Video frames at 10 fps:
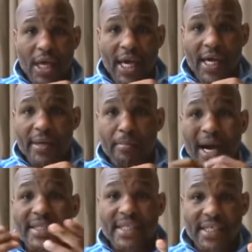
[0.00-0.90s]
and
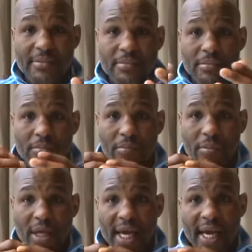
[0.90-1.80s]
my team,
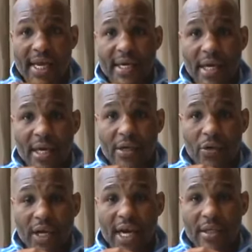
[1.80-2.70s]
and and
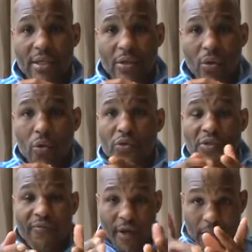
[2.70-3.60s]
look at who's
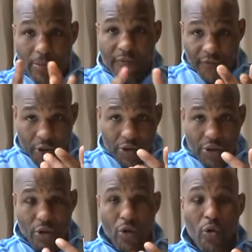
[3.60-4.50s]
available
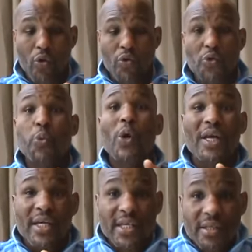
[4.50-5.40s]
first who's
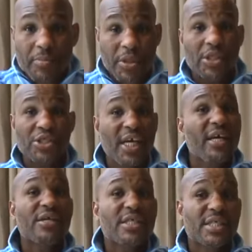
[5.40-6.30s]
willing, because you got
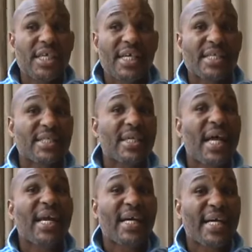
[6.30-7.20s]
to understand, there's a
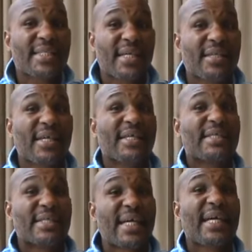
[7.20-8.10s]
lot of guys out there that
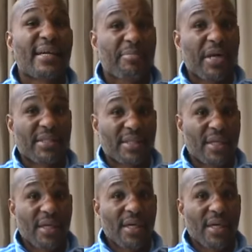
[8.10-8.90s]
say they're the best.